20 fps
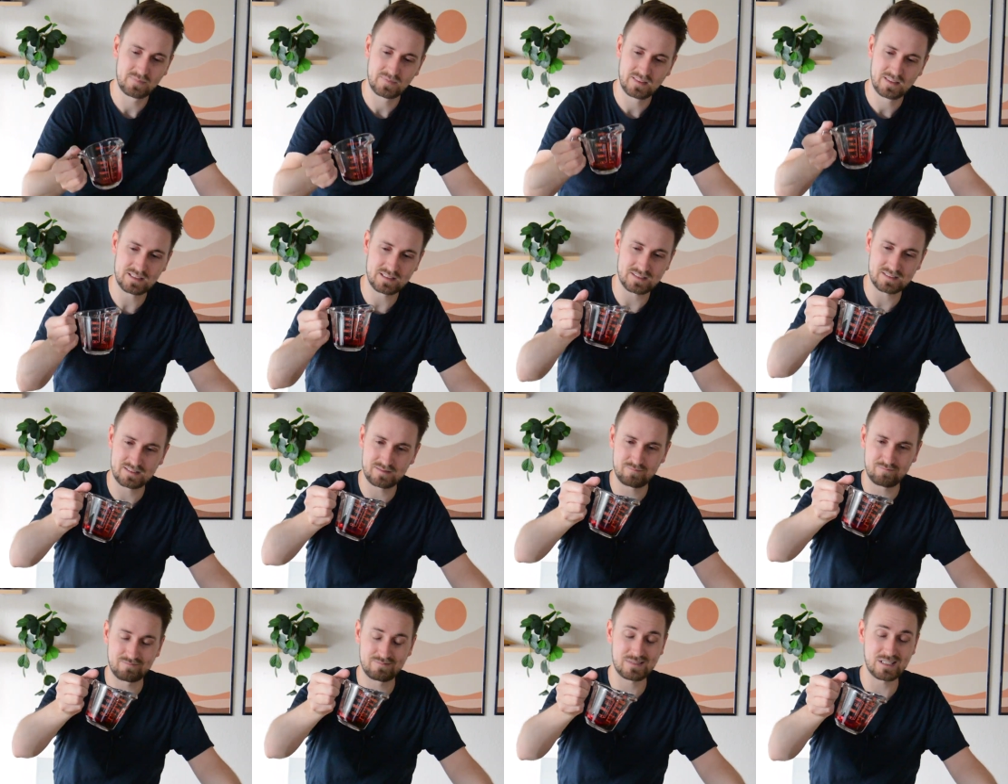This
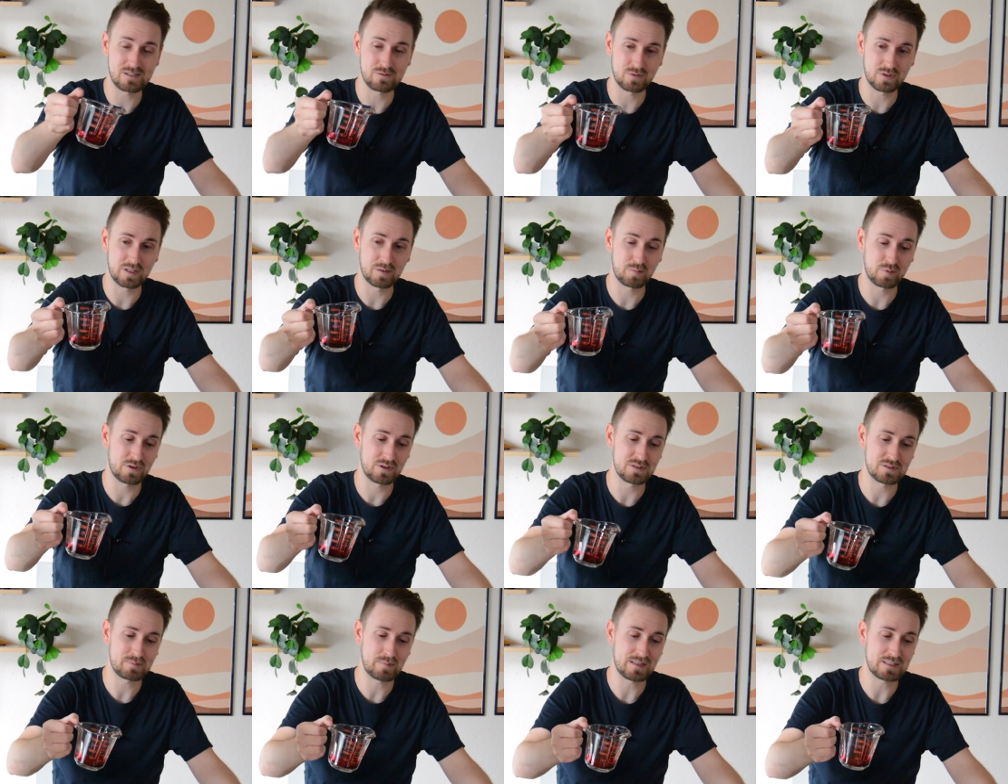didn't really
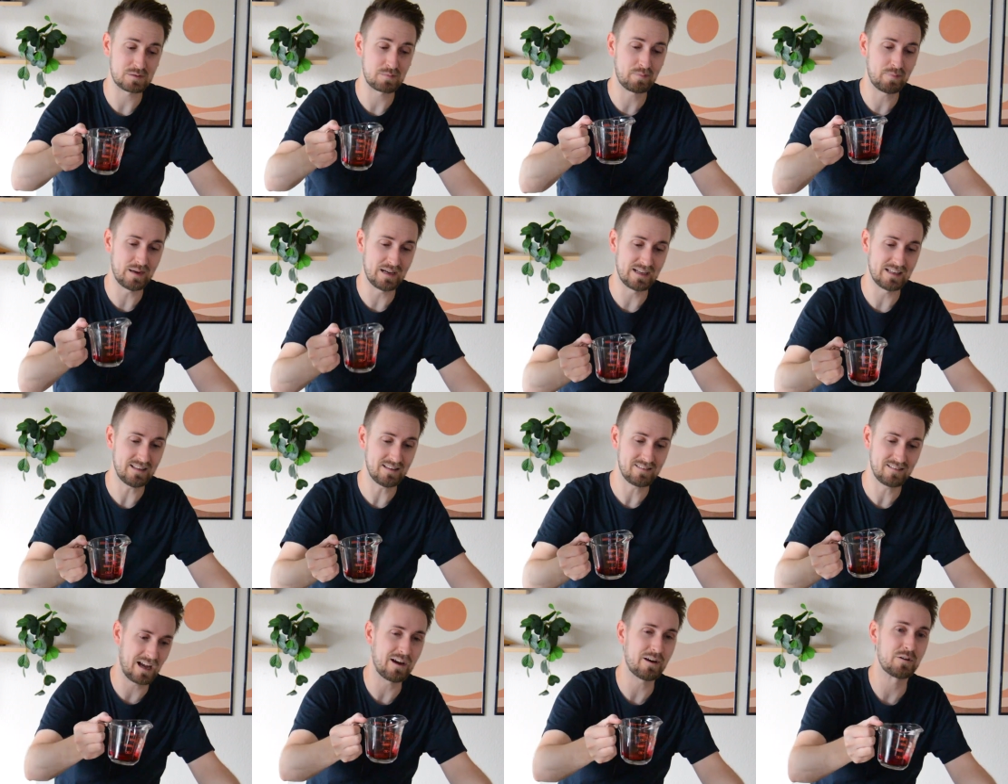produce much, but
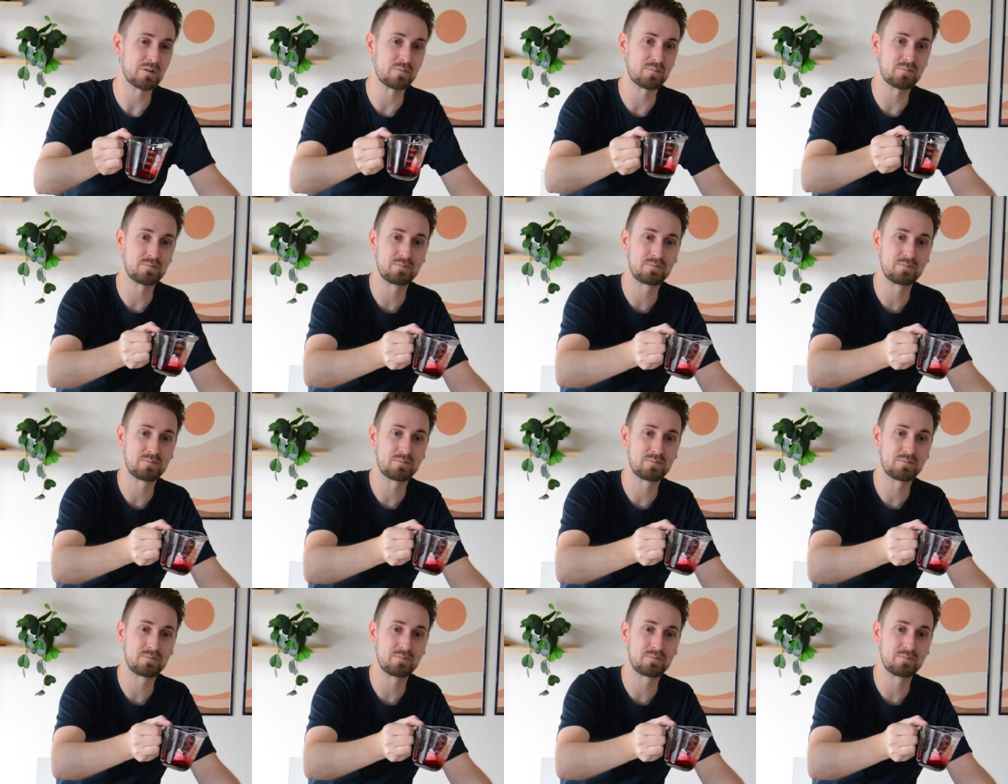I'll